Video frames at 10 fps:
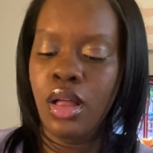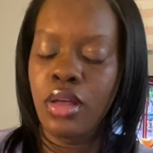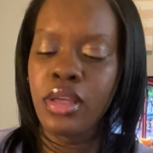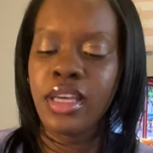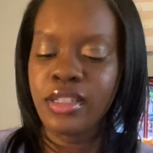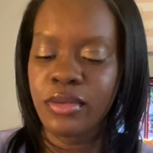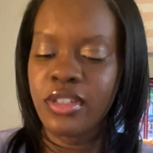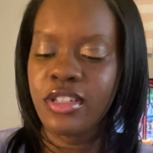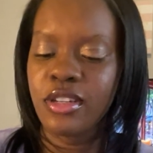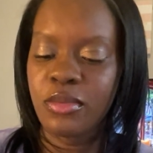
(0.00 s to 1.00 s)
Yes, I want to
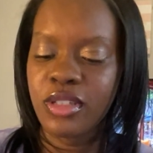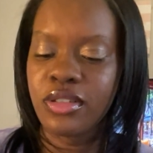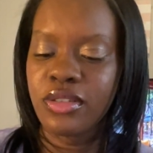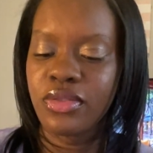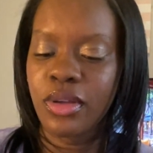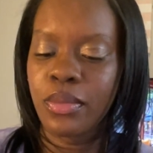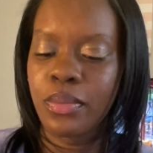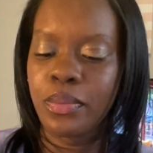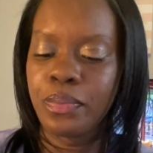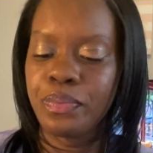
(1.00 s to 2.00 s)
set it up as a new phone.
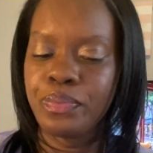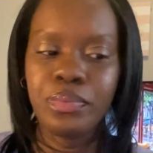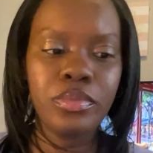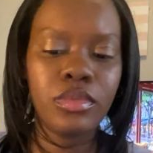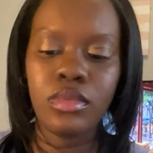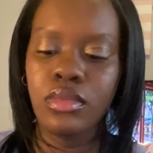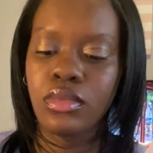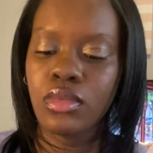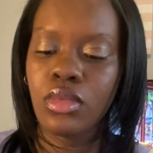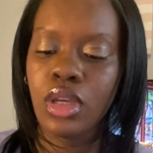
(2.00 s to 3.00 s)

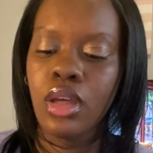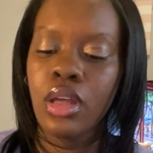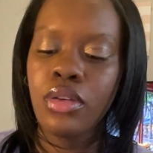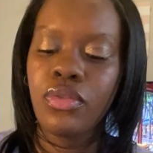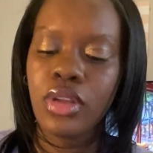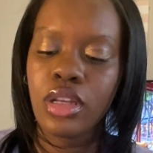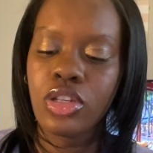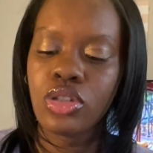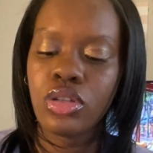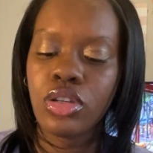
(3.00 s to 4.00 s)

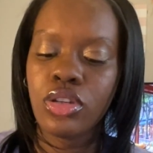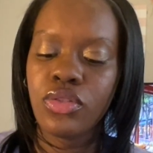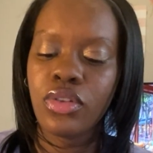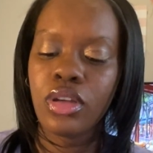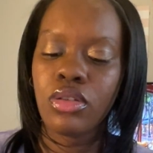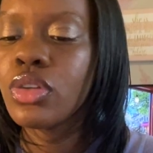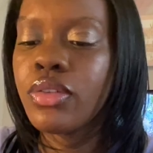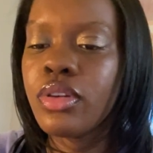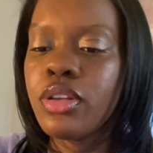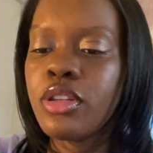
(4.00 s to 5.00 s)
Finish on your new phone. Have
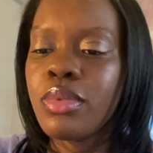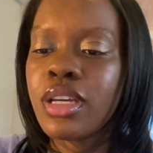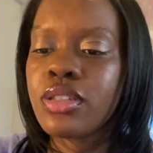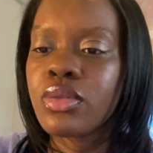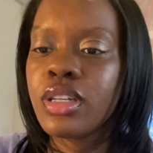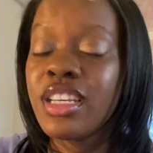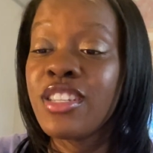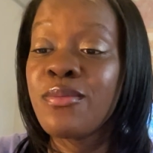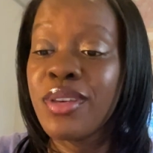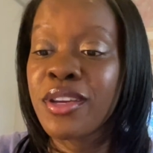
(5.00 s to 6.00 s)
to do the password. It's
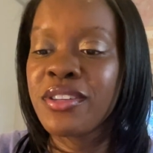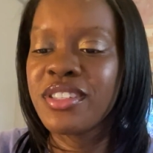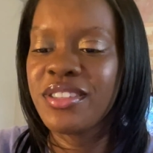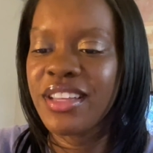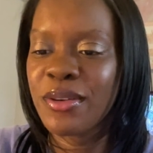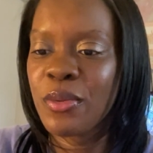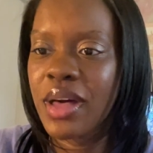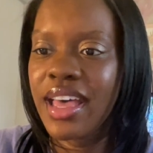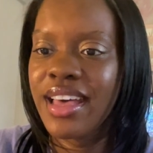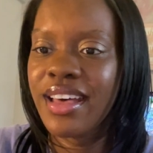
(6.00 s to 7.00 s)
bigger too. Like,
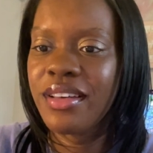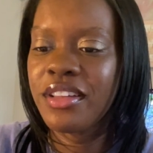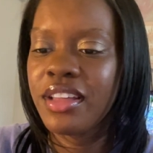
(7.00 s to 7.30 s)
wow.